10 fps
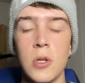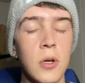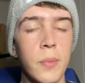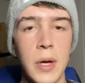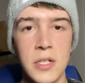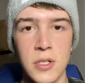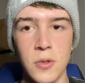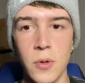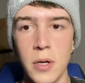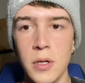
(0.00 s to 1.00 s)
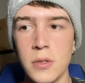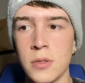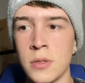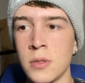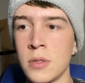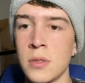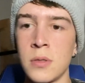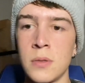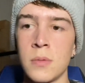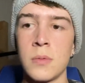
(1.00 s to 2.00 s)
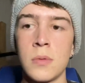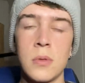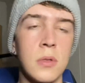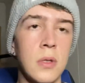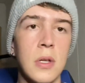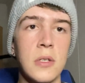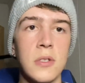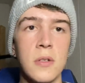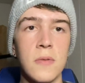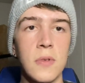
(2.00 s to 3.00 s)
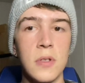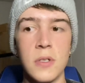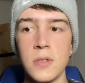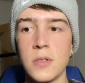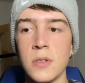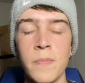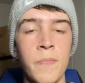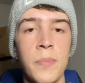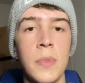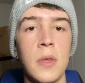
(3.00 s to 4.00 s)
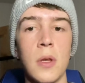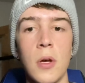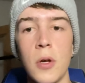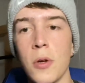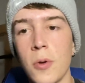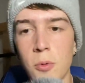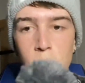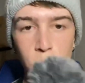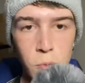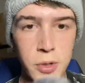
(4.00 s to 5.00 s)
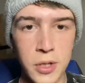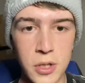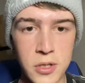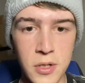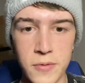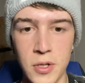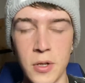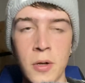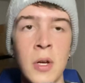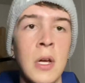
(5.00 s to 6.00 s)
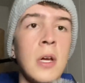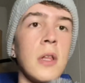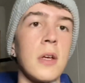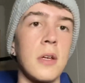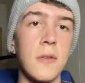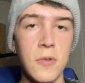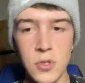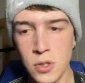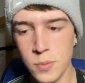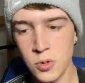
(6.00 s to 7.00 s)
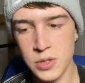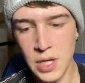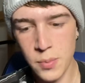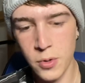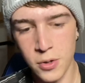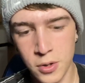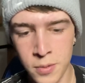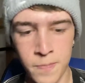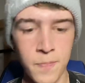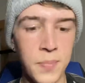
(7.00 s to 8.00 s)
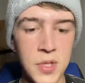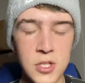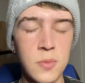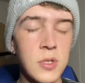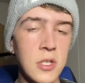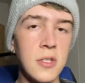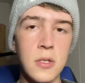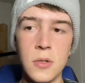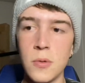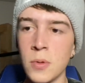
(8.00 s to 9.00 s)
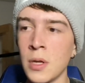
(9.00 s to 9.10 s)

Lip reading: Basic grinds, and that stuff is all really good stuff to know. Like if you show up to a skate park and someone sees you do,